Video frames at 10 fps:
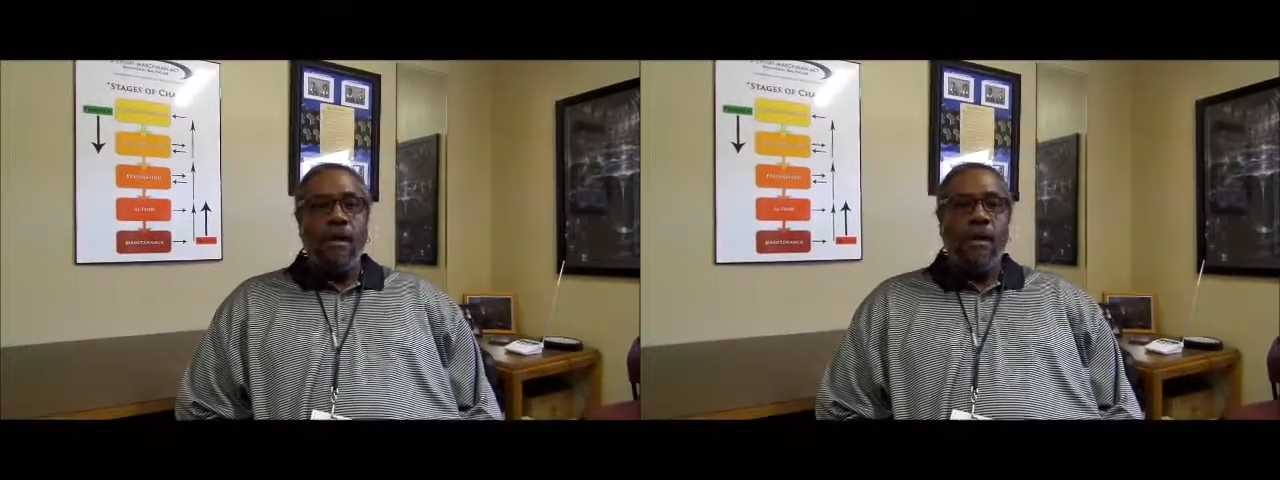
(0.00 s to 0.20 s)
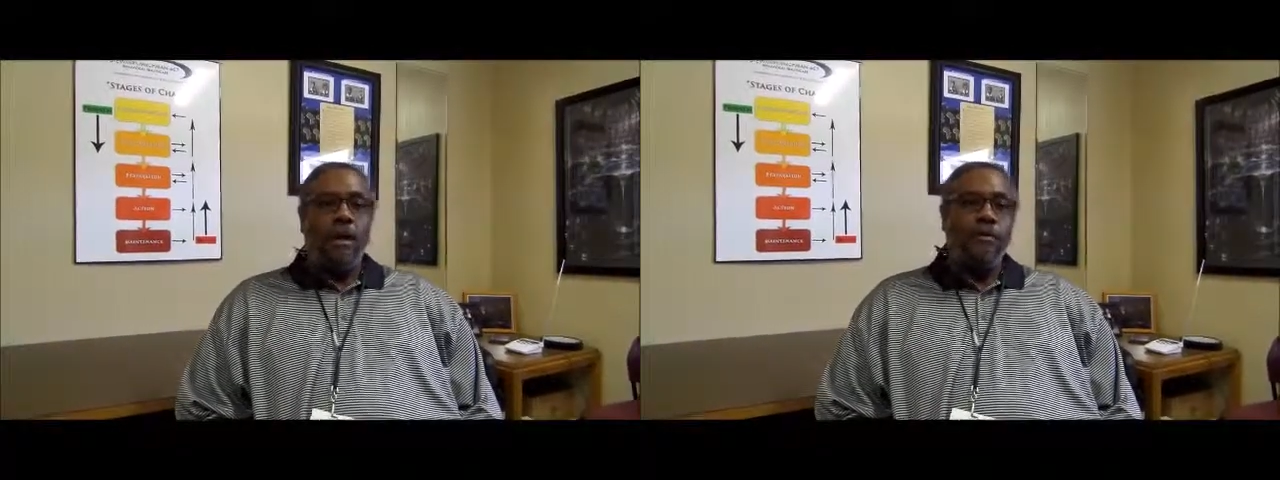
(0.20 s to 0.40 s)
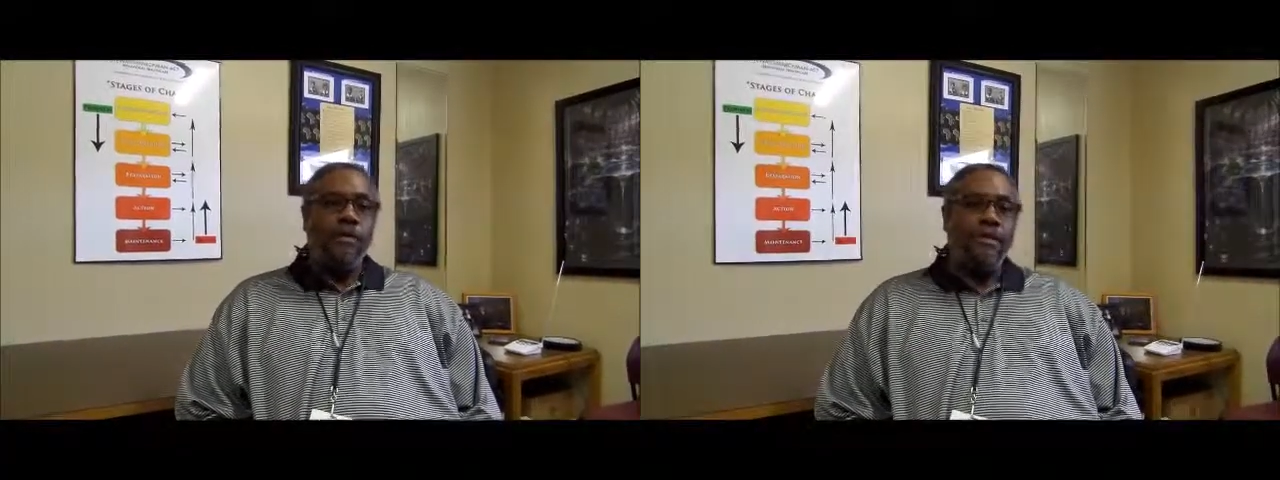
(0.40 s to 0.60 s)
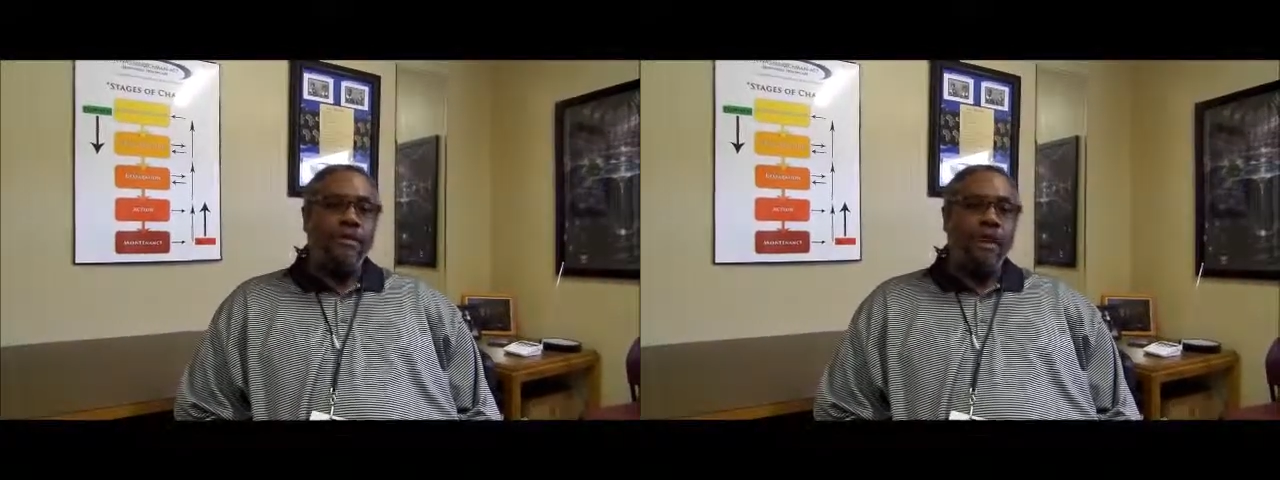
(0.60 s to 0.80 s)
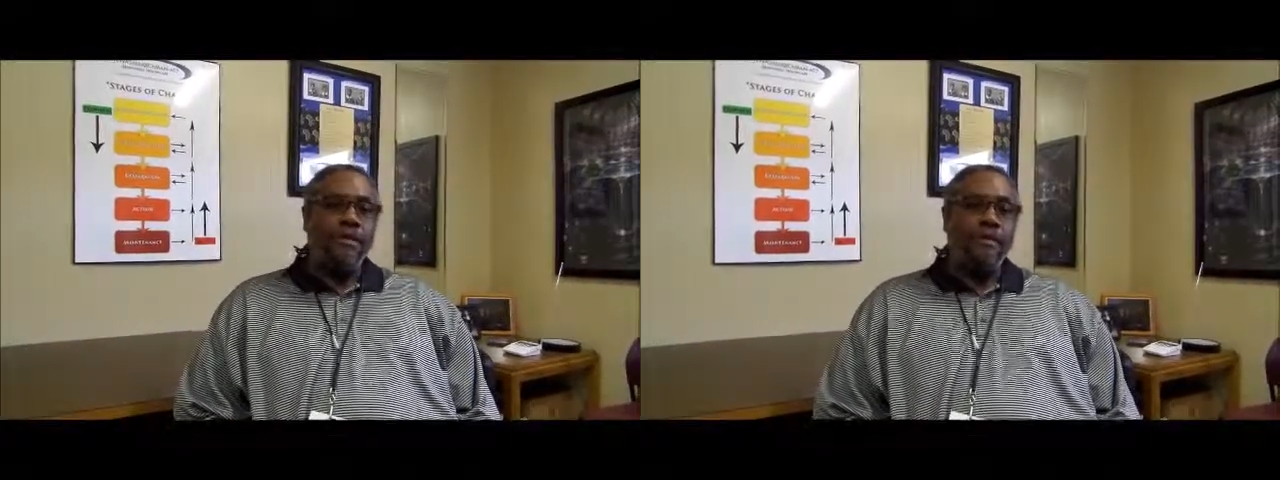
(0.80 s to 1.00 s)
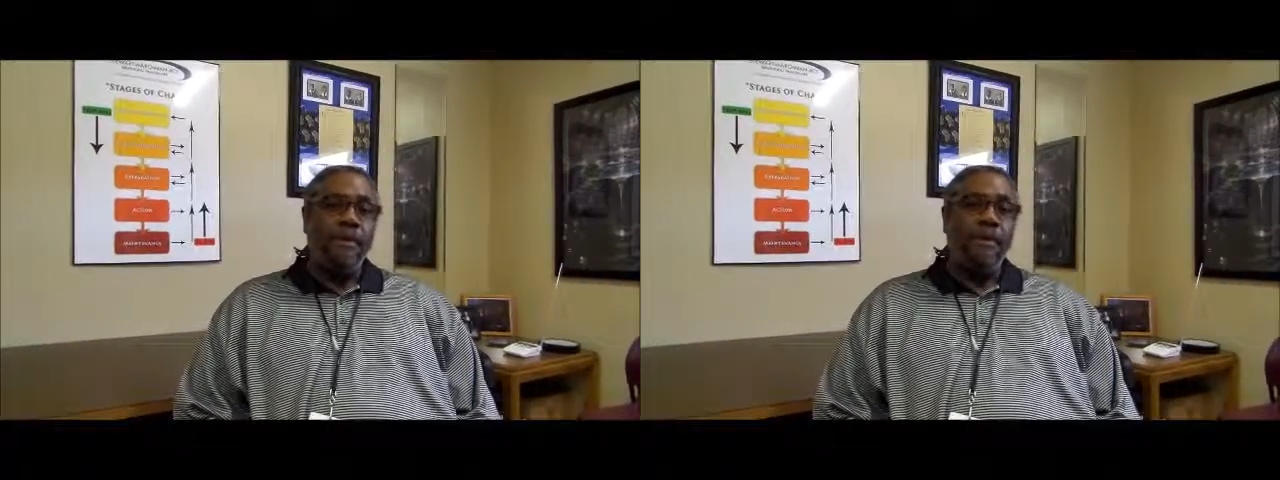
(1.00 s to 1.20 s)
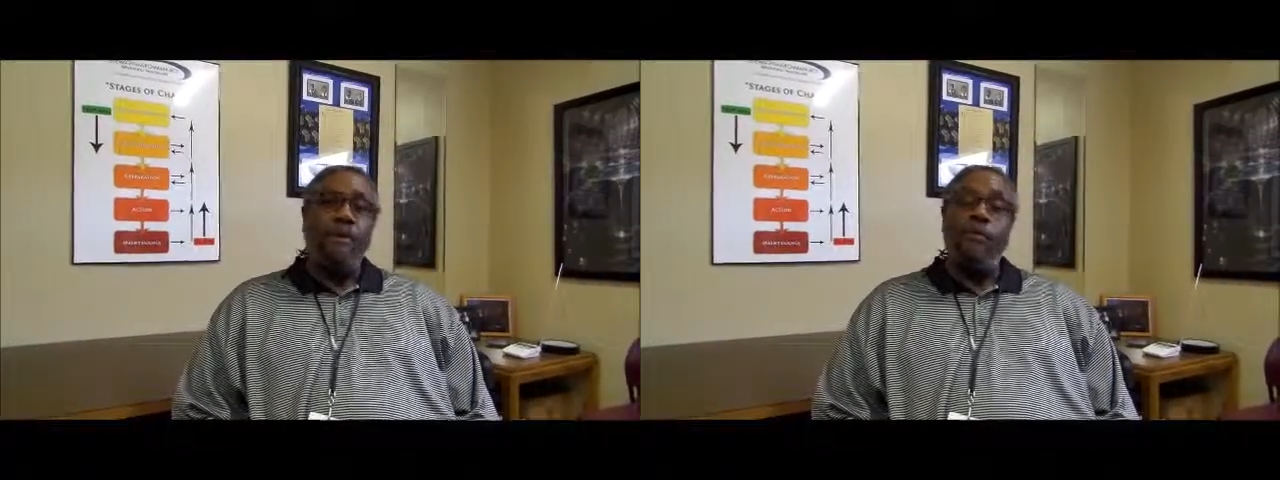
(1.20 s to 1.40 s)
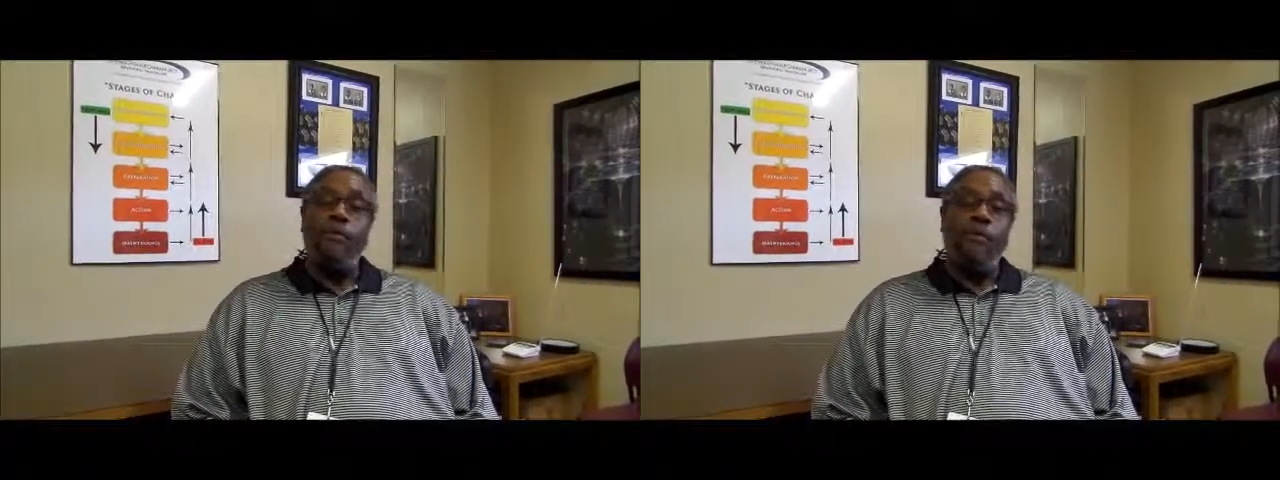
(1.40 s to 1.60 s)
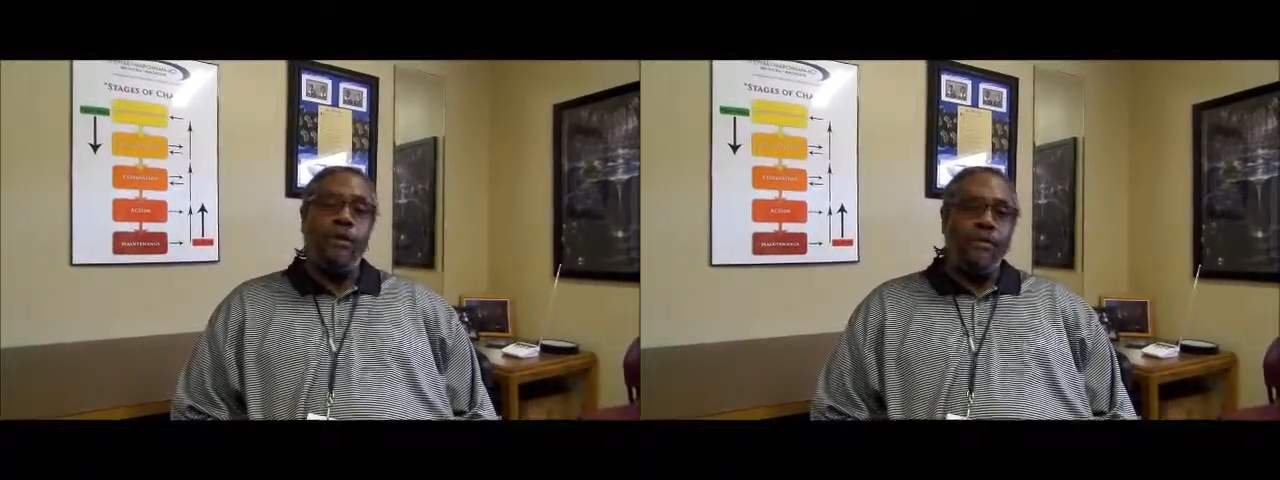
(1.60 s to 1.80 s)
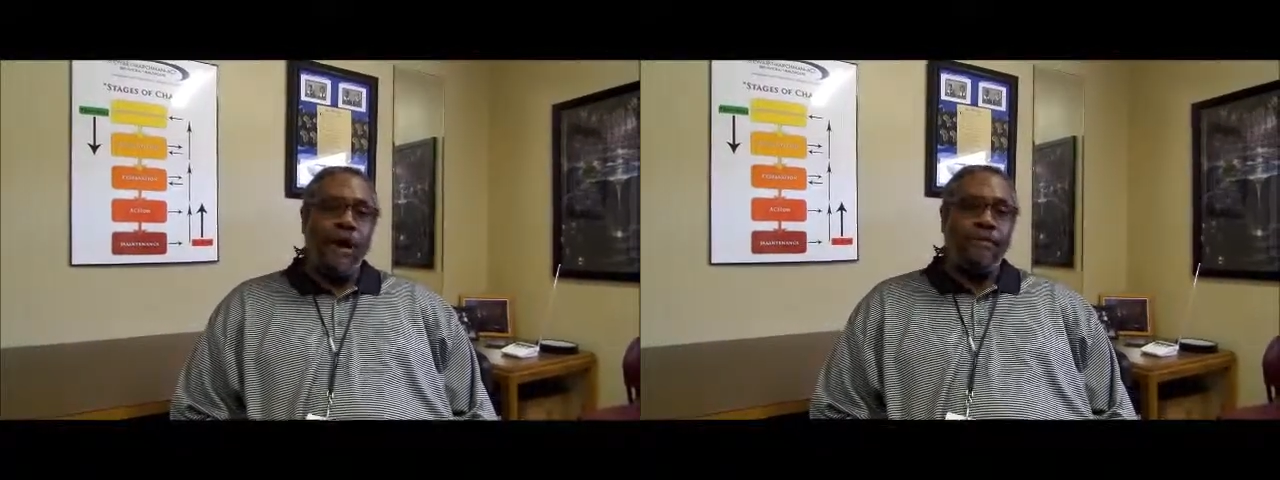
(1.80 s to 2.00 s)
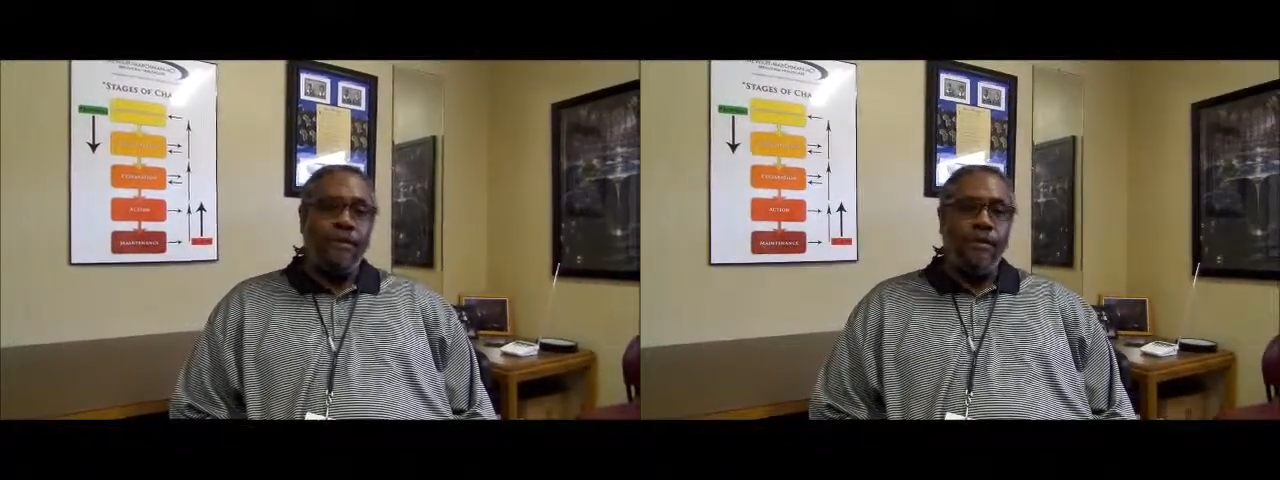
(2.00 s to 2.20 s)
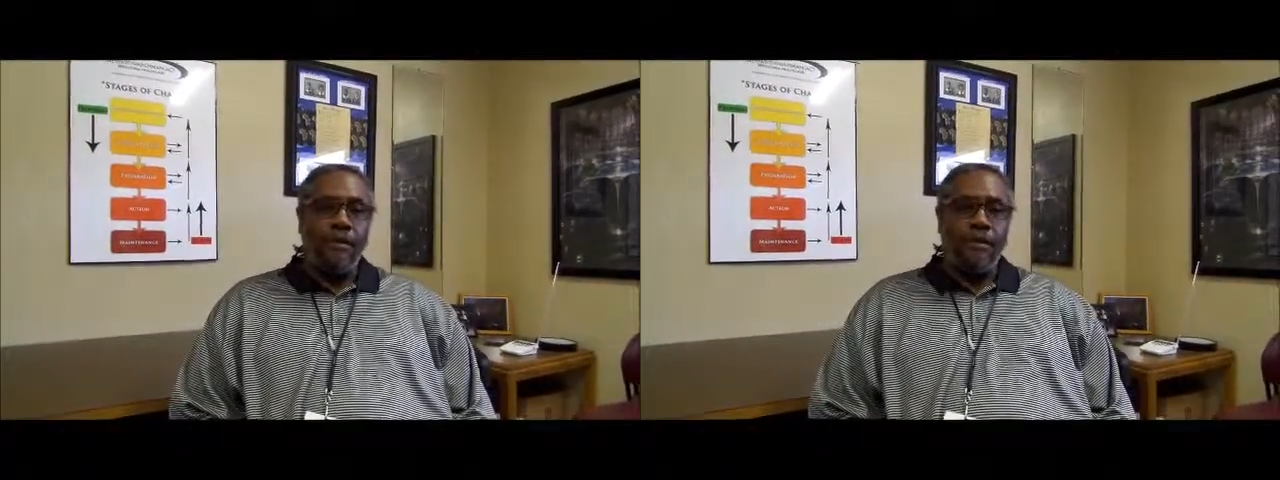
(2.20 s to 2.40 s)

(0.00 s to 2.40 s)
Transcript: Our responsibility, or what we strive to do,